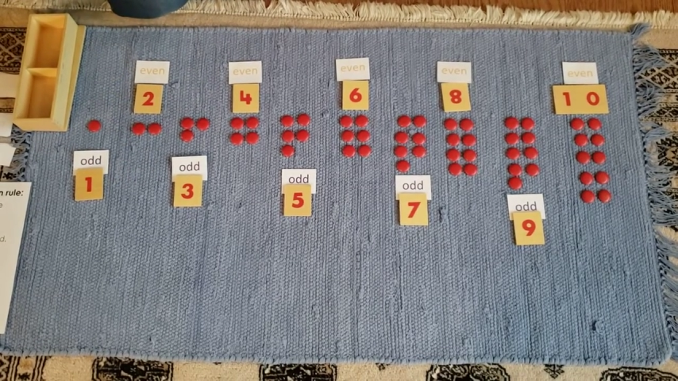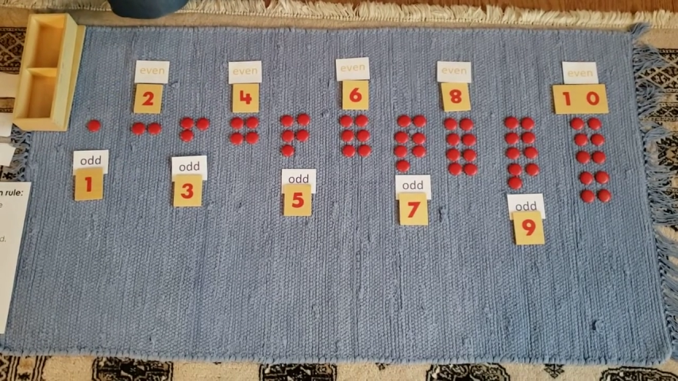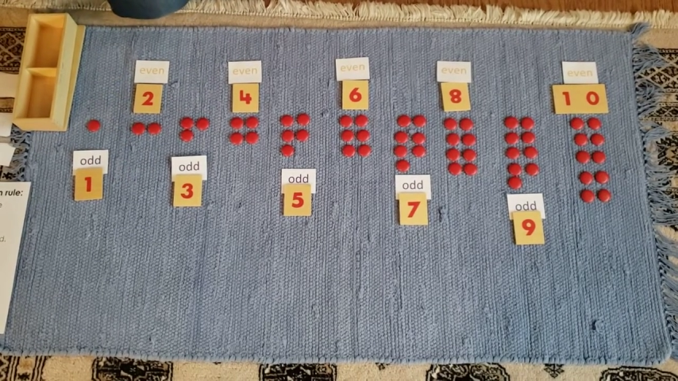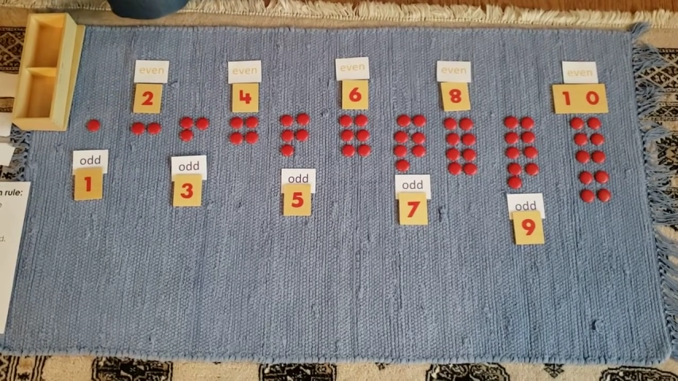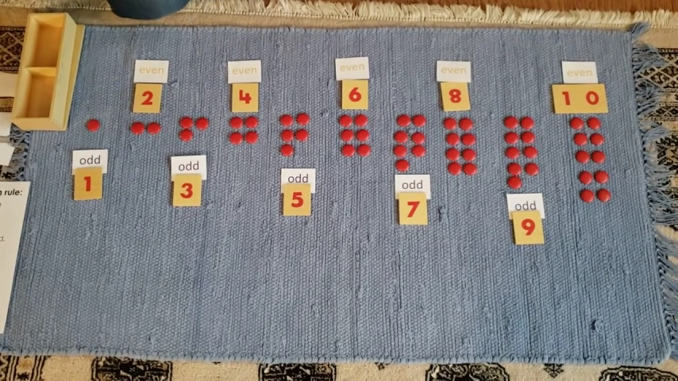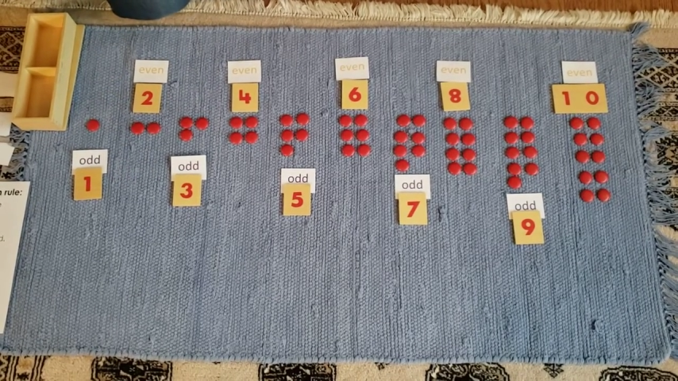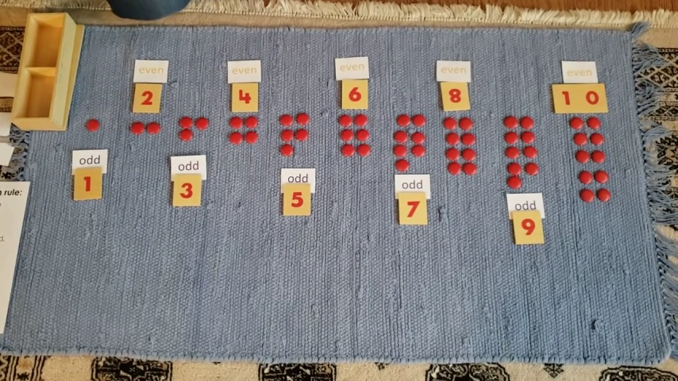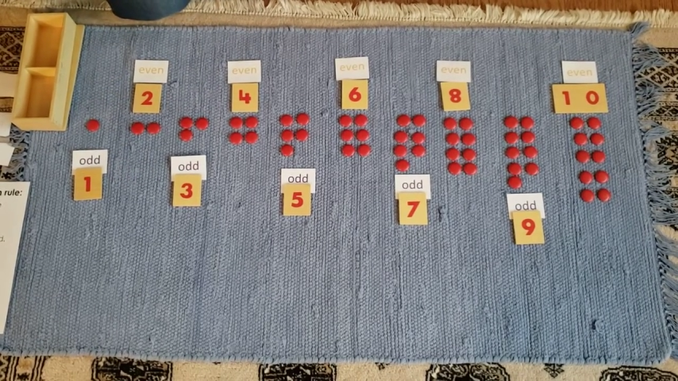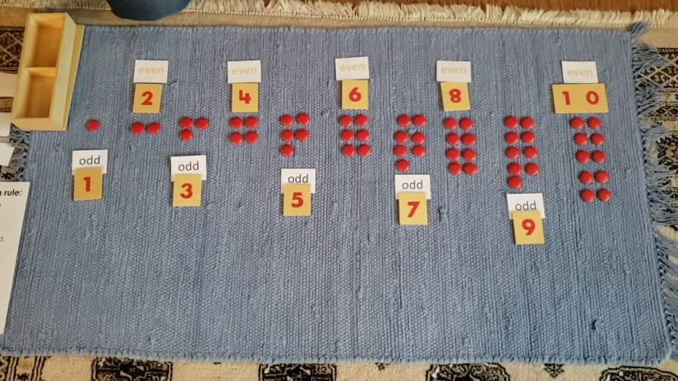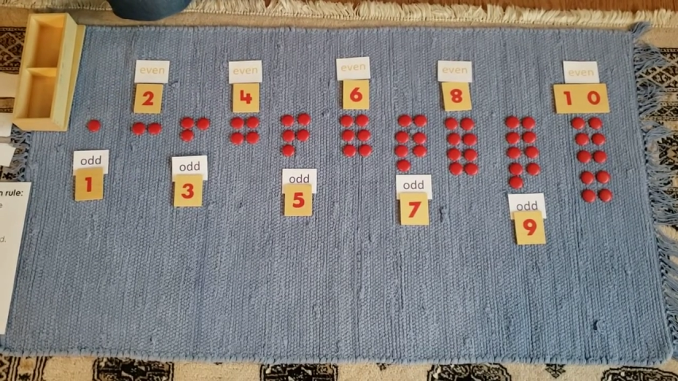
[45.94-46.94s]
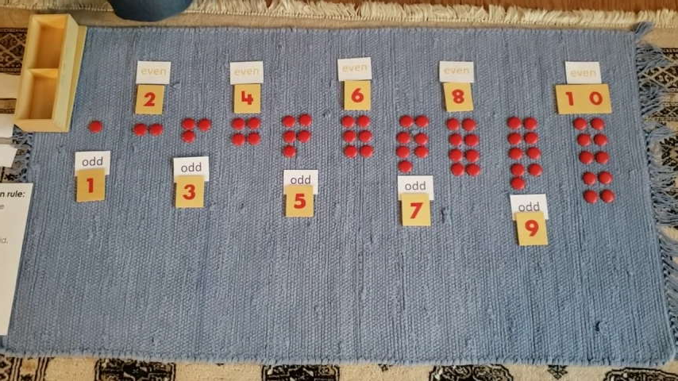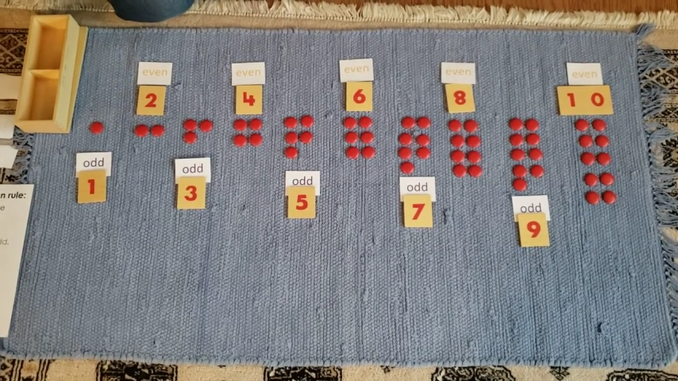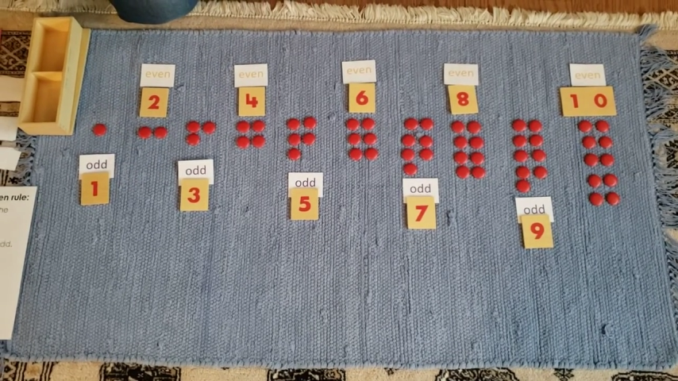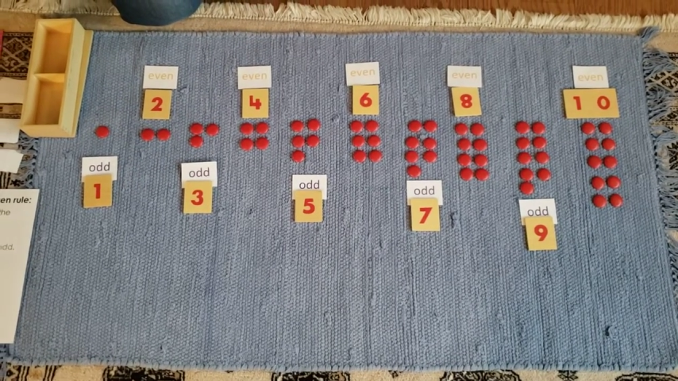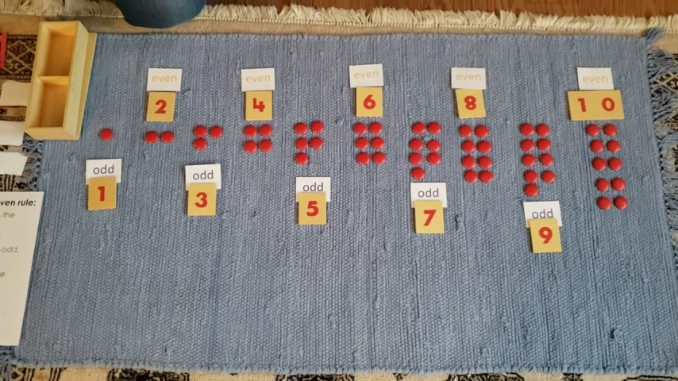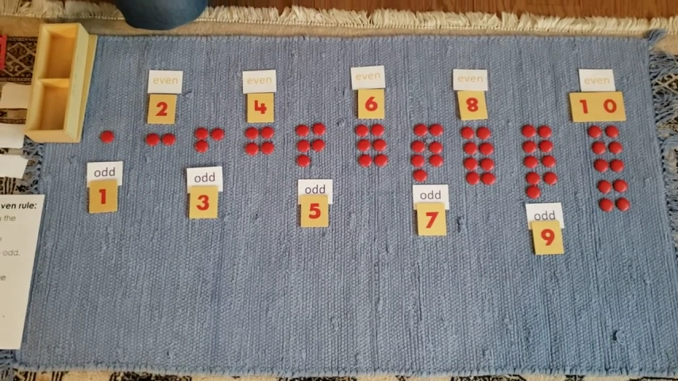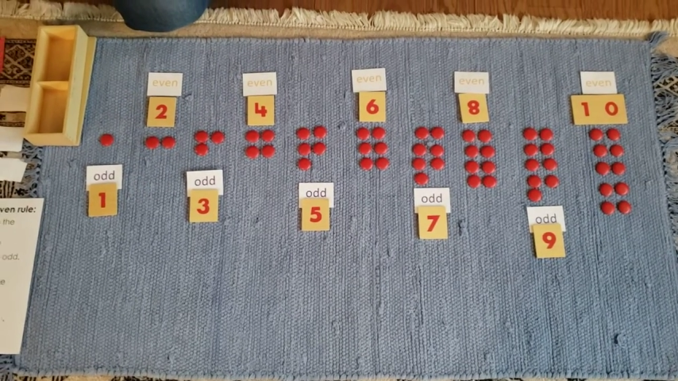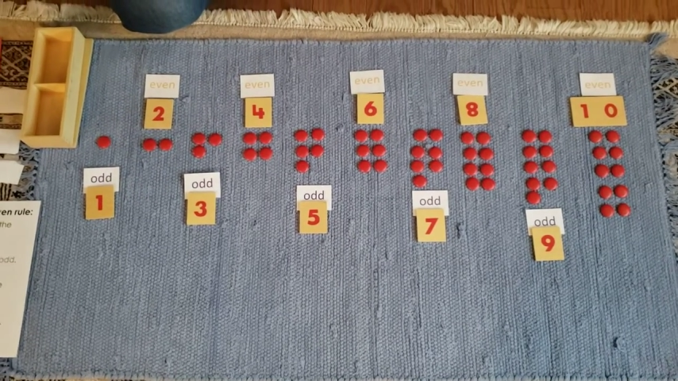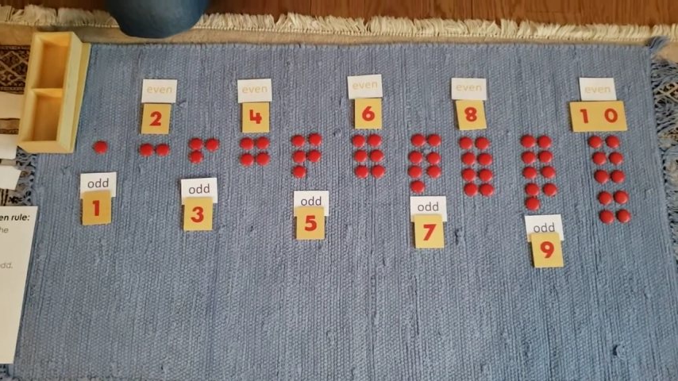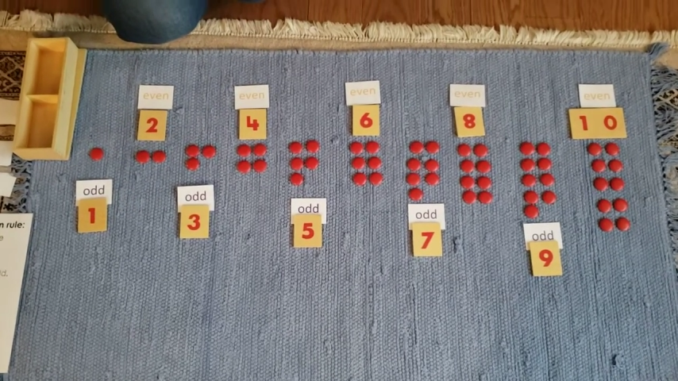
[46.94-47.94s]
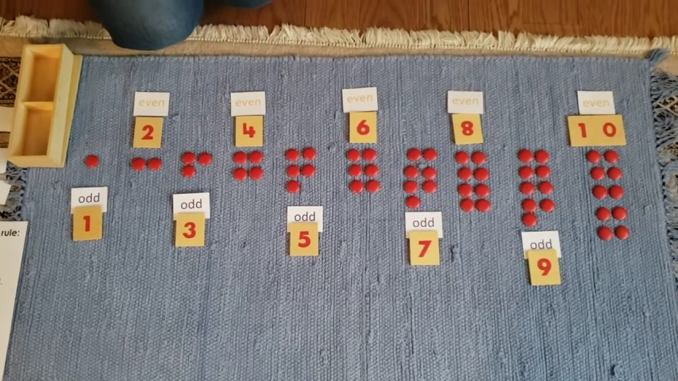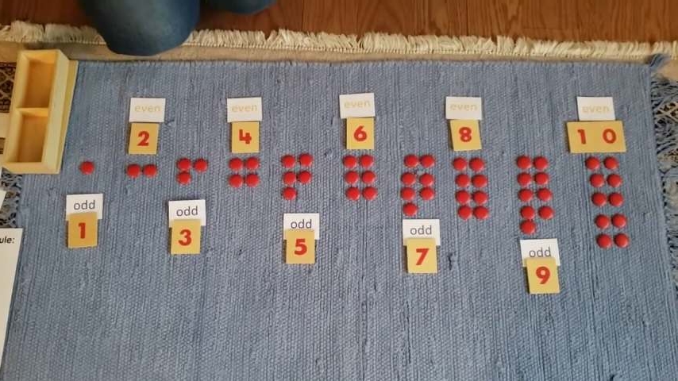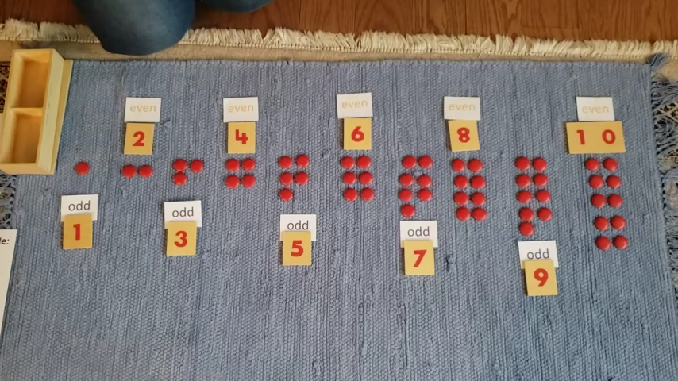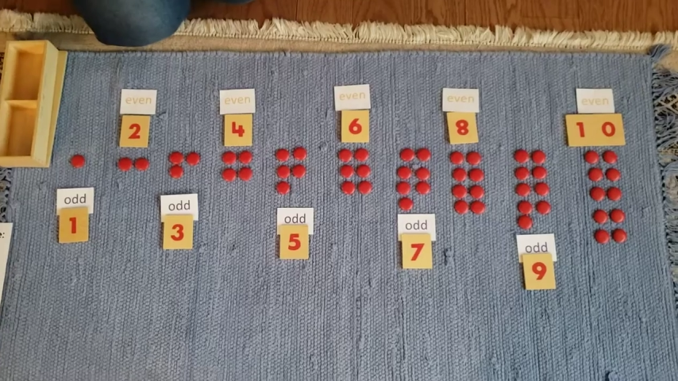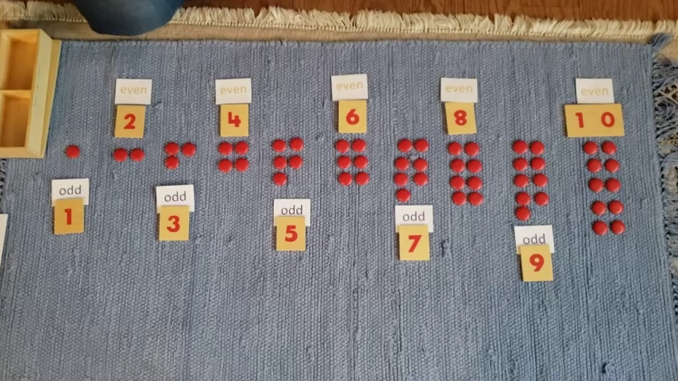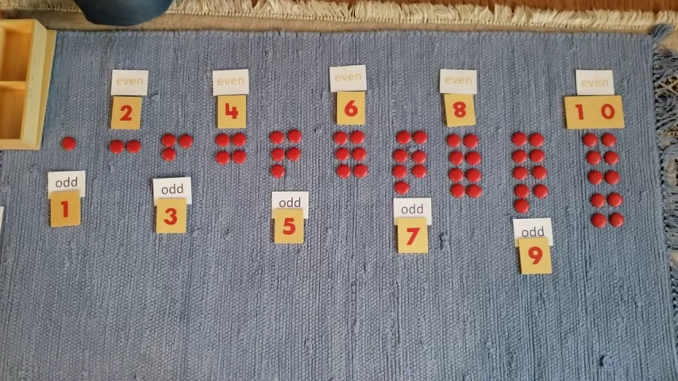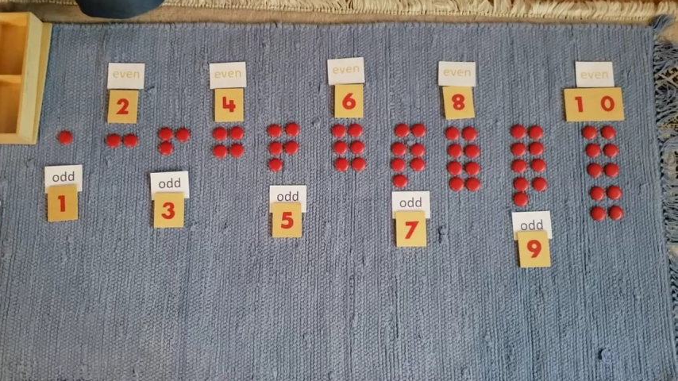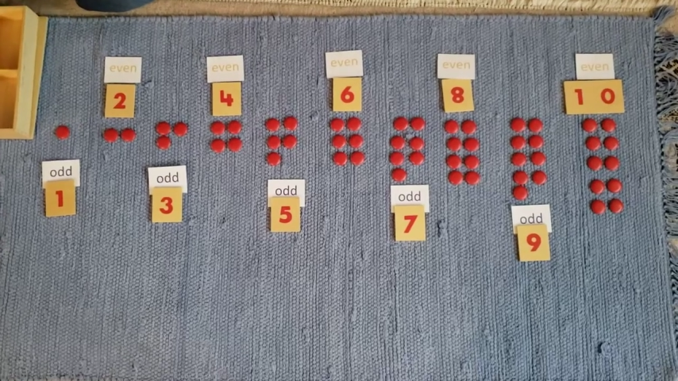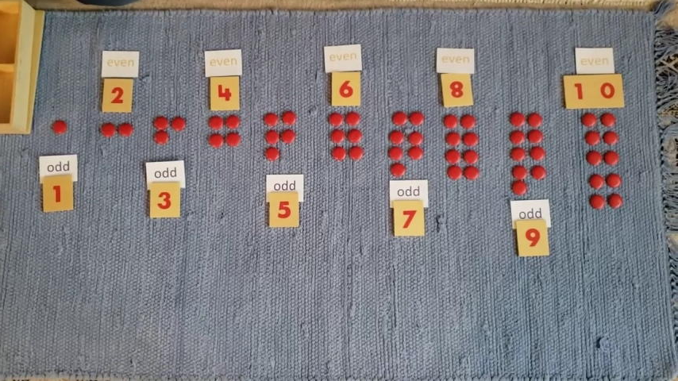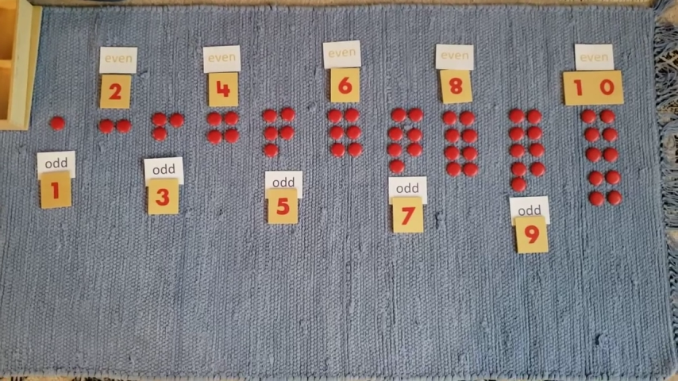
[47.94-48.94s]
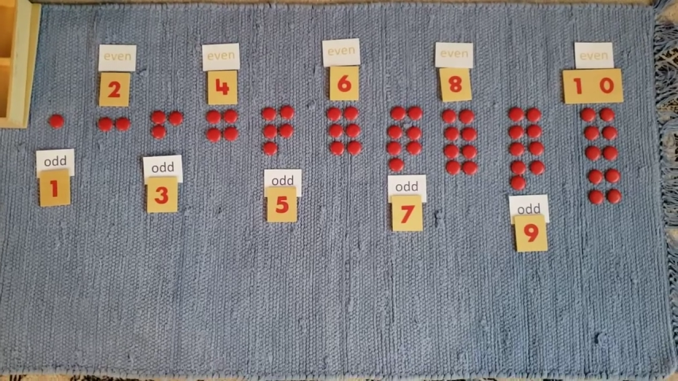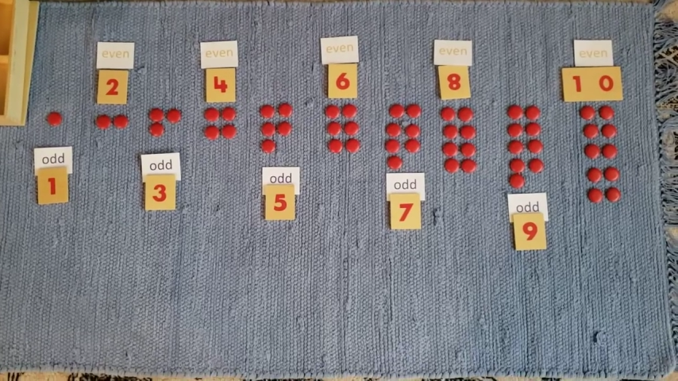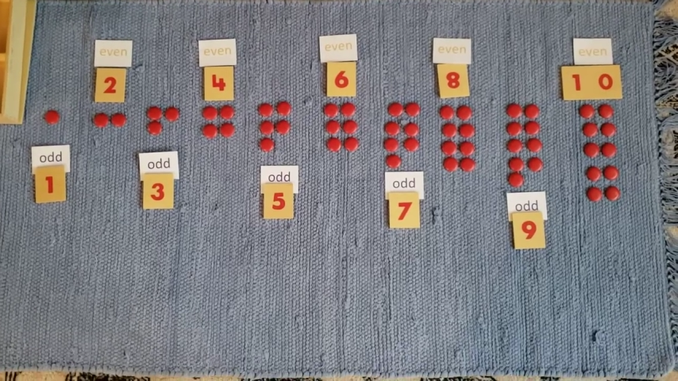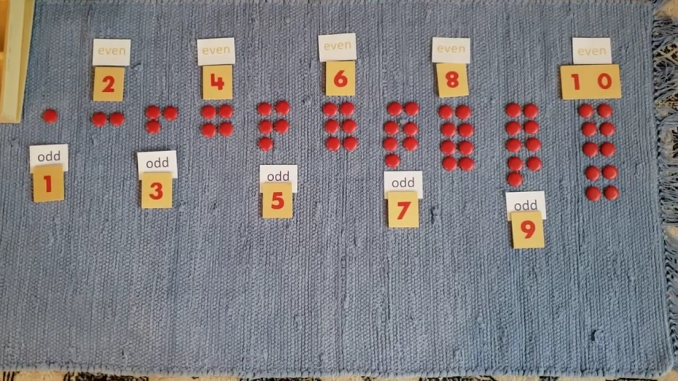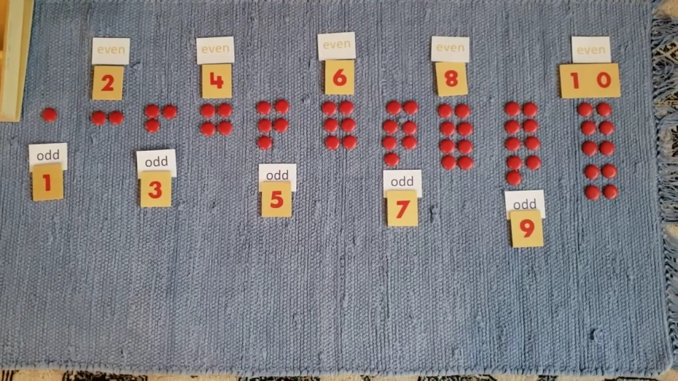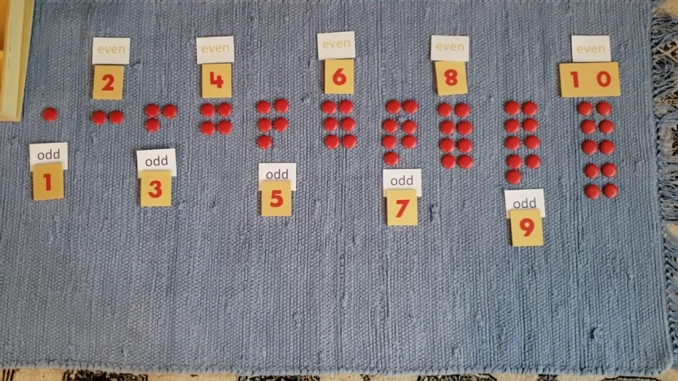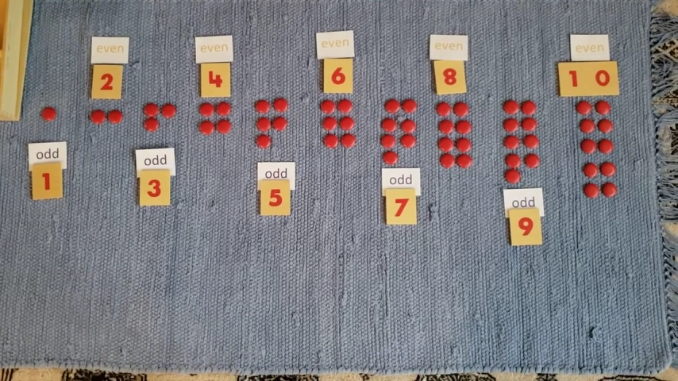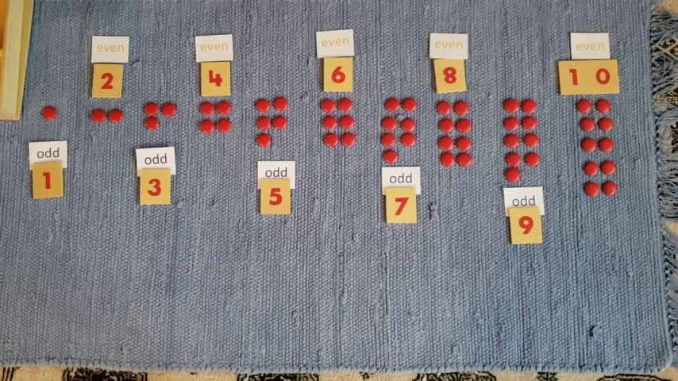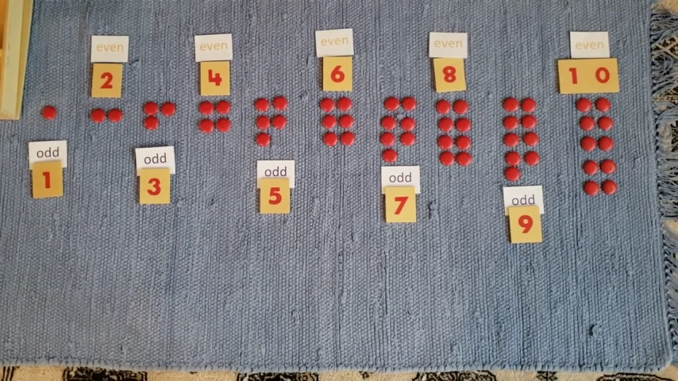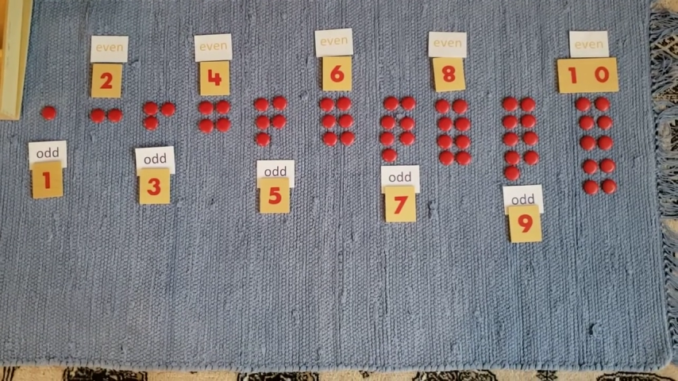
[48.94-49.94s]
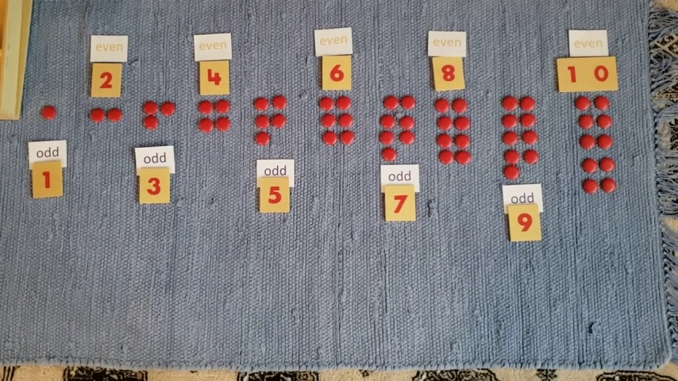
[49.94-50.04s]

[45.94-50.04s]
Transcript: No face is visible, so there are no lips to read.